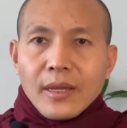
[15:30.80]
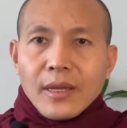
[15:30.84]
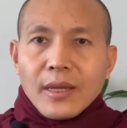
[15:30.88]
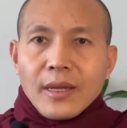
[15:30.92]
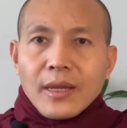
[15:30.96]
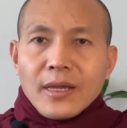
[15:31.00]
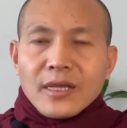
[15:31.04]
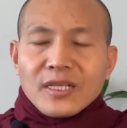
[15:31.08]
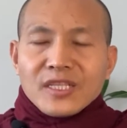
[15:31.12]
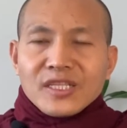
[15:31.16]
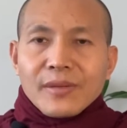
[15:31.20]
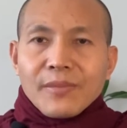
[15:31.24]

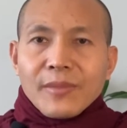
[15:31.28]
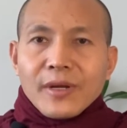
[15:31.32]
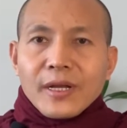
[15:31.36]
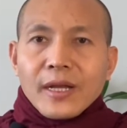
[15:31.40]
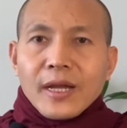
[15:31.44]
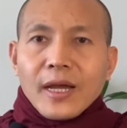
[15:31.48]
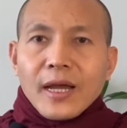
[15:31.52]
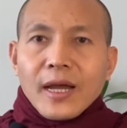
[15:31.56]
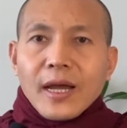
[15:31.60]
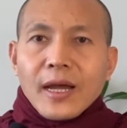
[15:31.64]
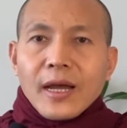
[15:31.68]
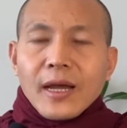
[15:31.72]

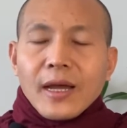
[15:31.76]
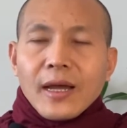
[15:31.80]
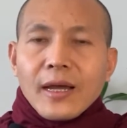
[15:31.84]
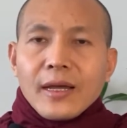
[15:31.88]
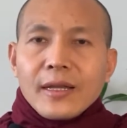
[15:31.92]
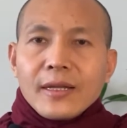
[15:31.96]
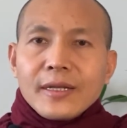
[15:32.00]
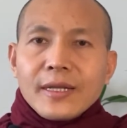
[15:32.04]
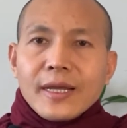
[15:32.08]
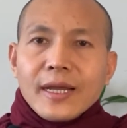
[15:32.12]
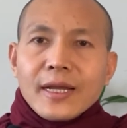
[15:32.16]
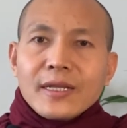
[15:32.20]
Samatha,
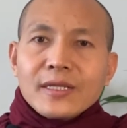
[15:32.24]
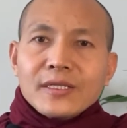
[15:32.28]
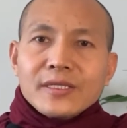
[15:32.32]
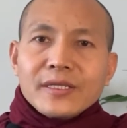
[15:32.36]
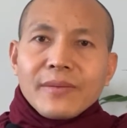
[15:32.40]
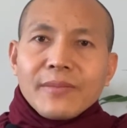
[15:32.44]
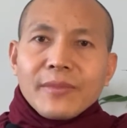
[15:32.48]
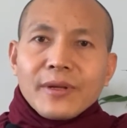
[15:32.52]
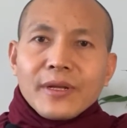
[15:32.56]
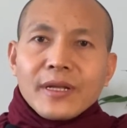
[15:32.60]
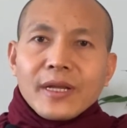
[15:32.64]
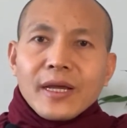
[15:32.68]
that
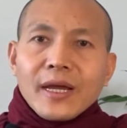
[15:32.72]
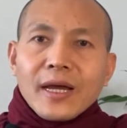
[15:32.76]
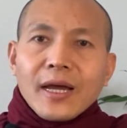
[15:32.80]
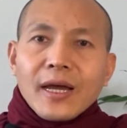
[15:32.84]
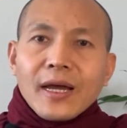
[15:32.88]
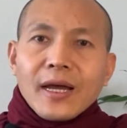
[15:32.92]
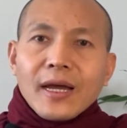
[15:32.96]
samatha,